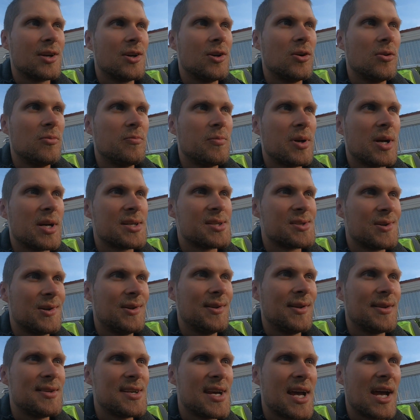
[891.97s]
going past all
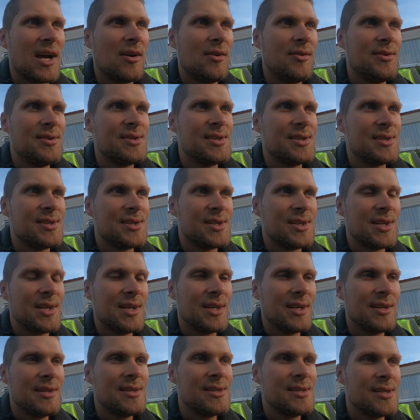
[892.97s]
the towns and
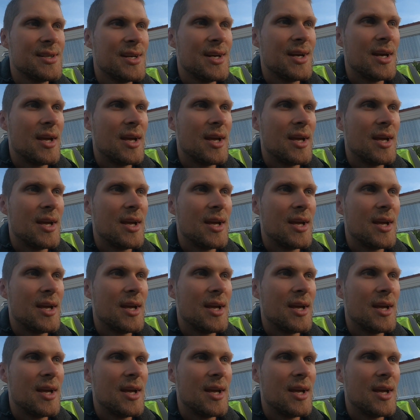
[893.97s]
cities